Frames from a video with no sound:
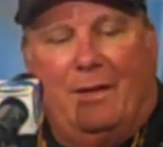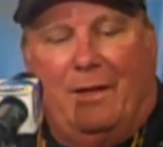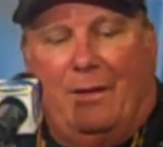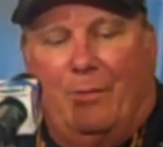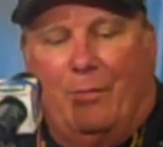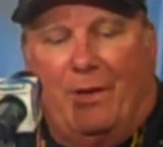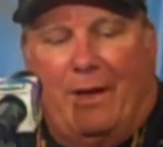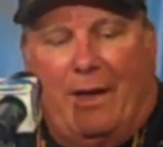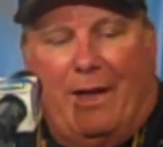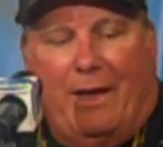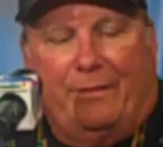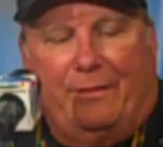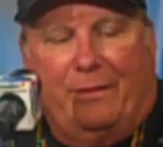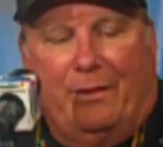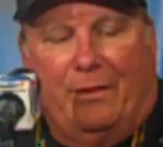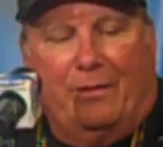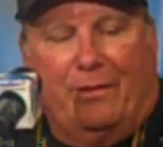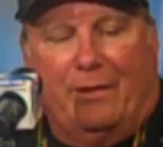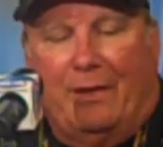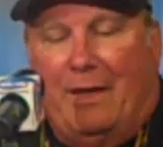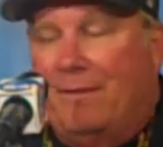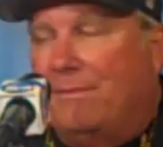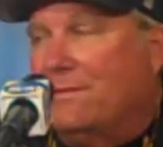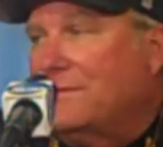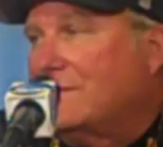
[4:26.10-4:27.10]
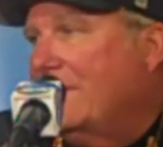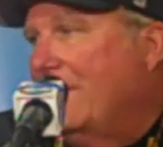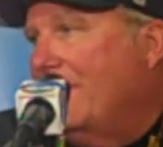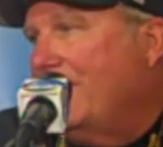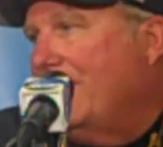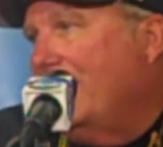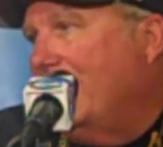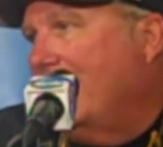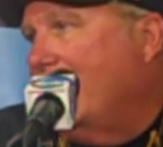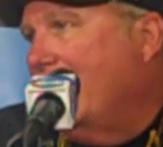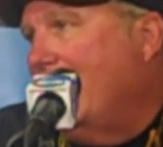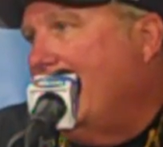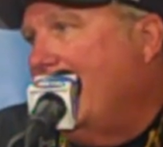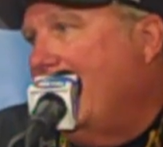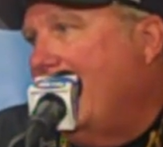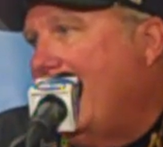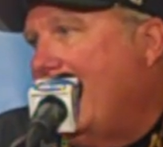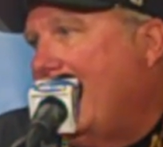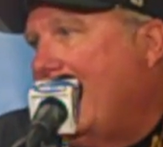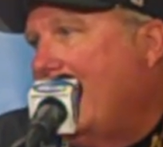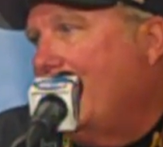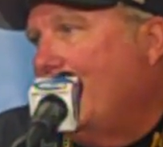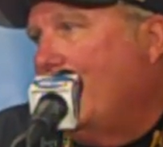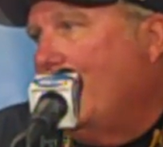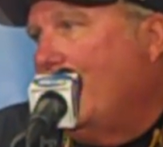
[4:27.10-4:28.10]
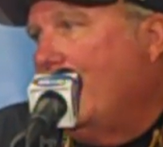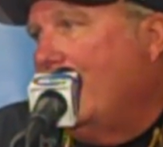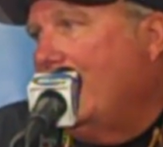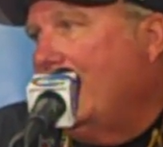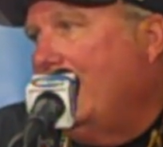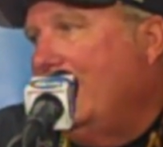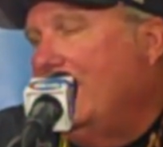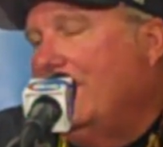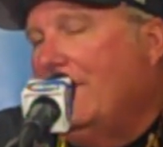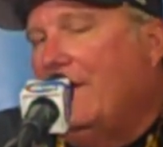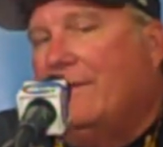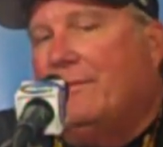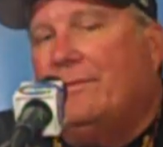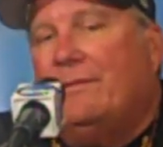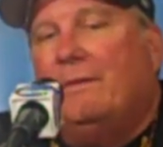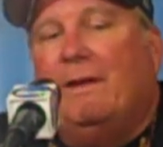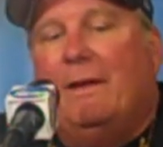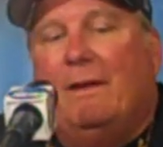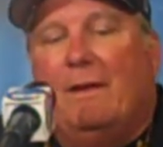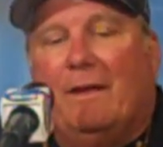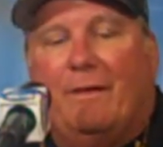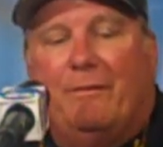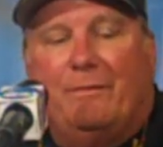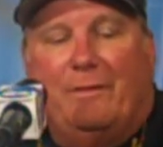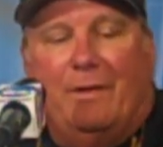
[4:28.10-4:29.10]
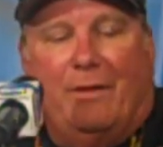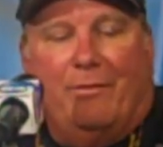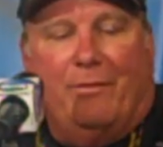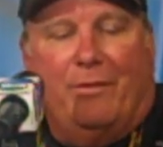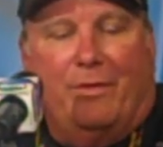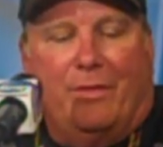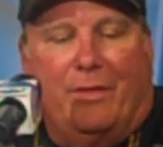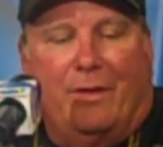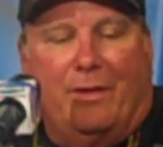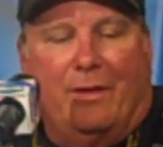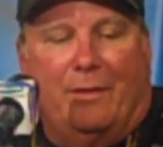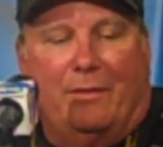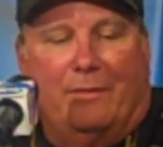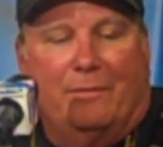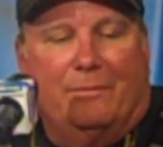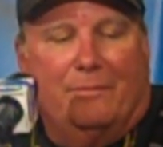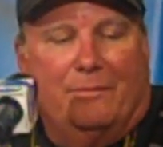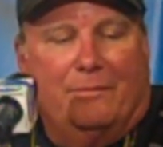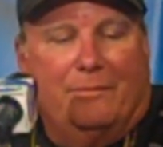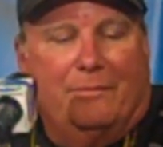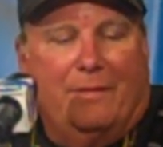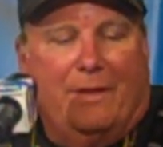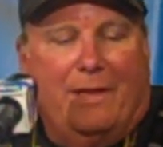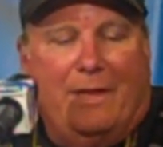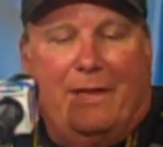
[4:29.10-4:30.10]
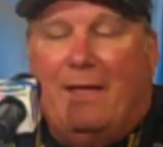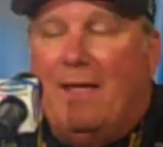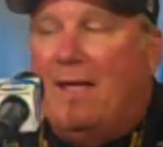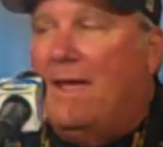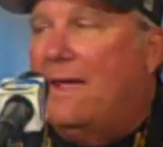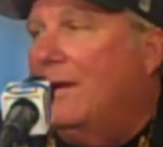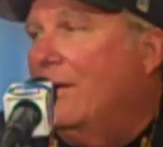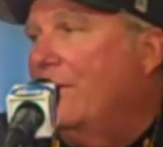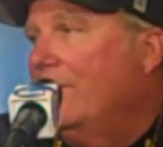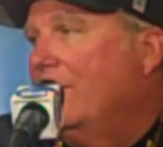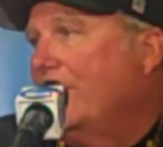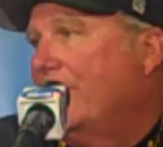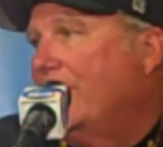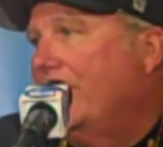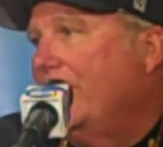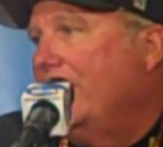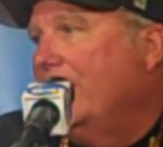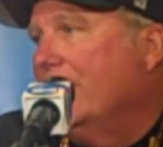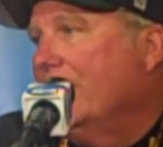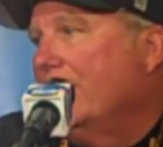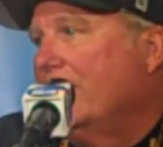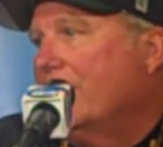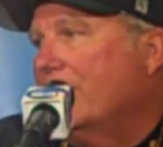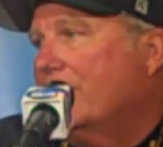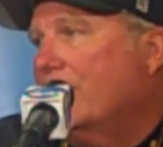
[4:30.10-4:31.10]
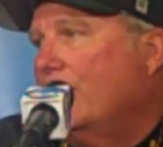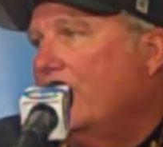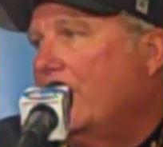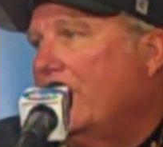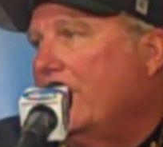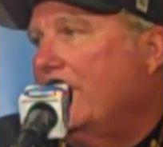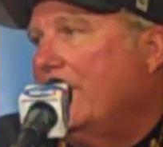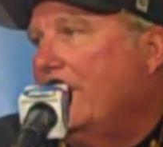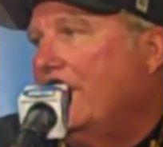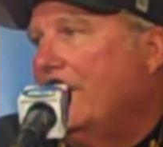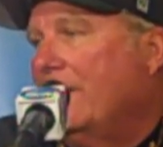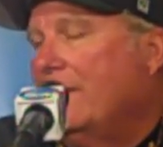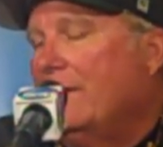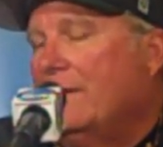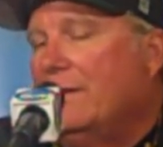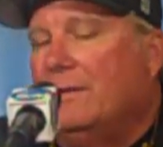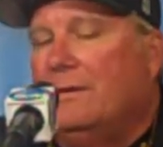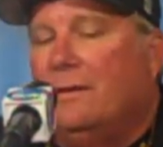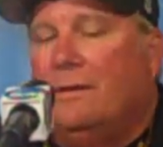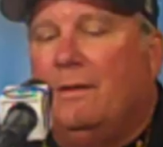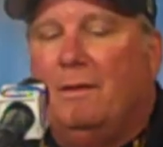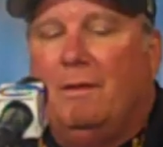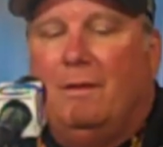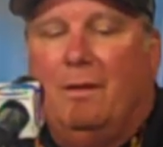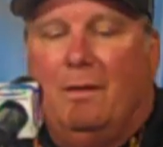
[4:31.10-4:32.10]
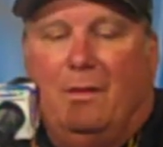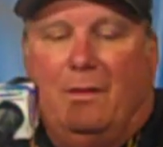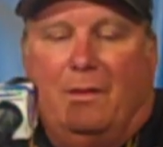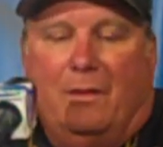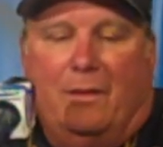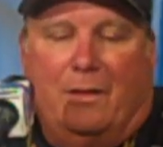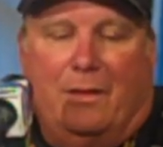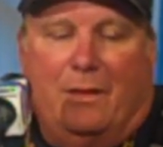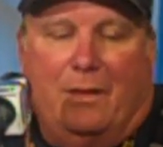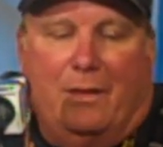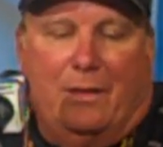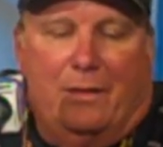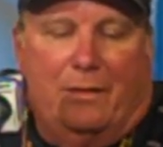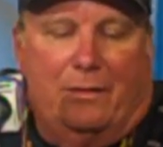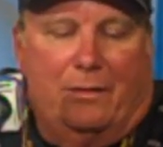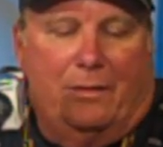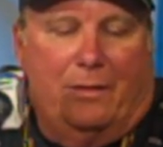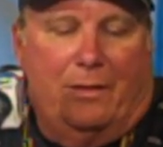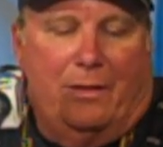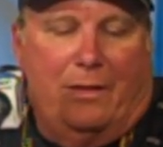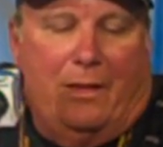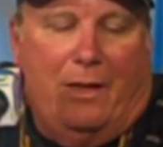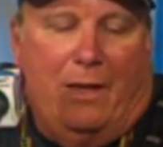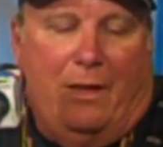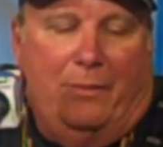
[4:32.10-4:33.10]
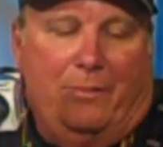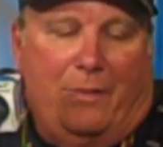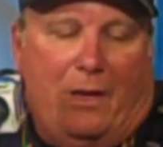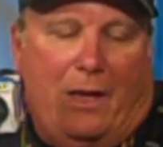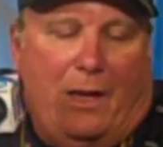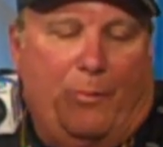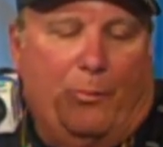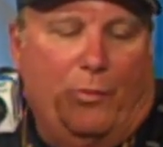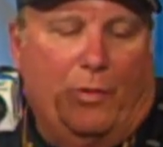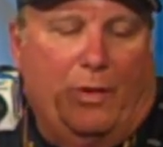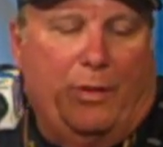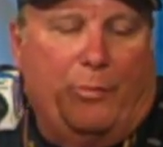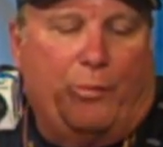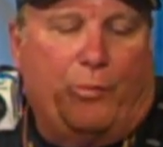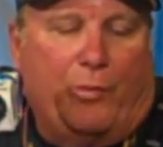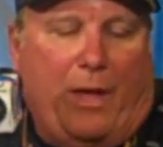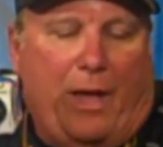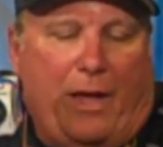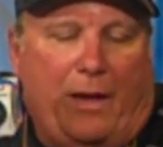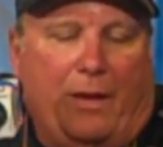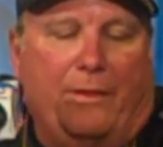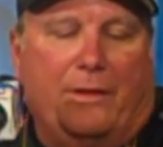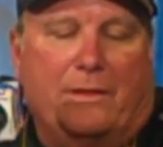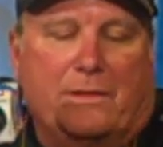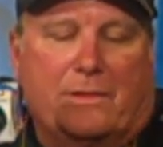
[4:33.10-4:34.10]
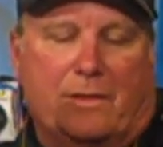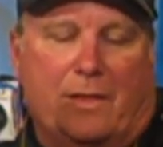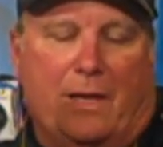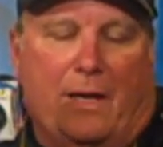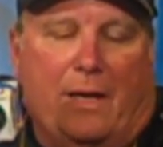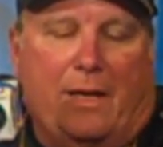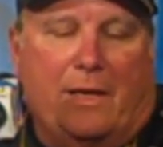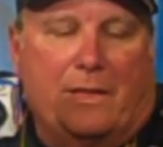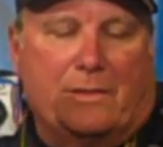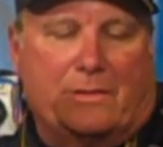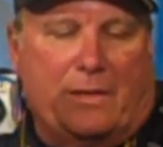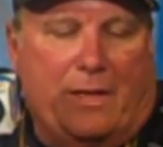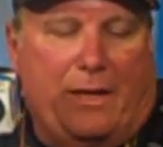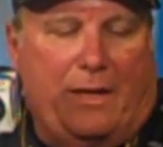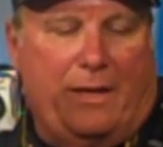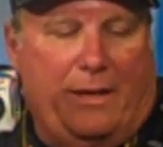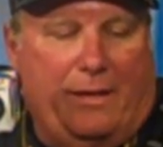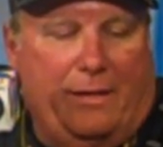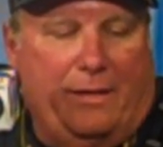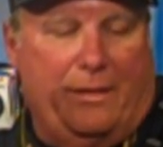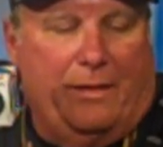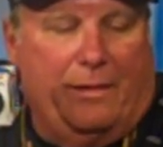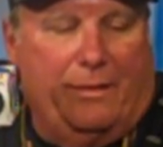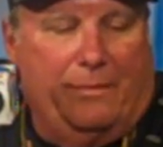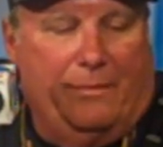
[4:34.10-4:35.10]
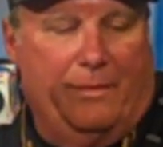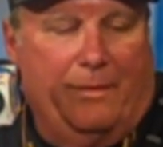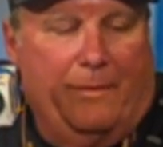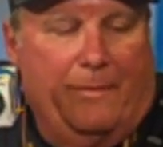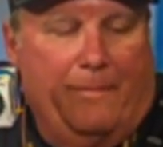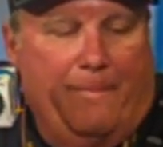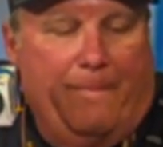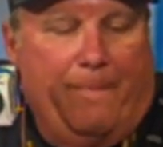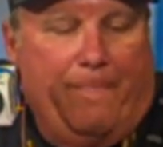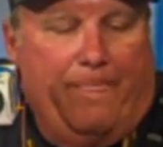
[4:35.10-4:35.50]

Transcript: he went out there and gave us everything he had. Boy, he left he left everything he had on the field this weekend. And, and uh, I'm, I'm really proud of these guys. I, uh,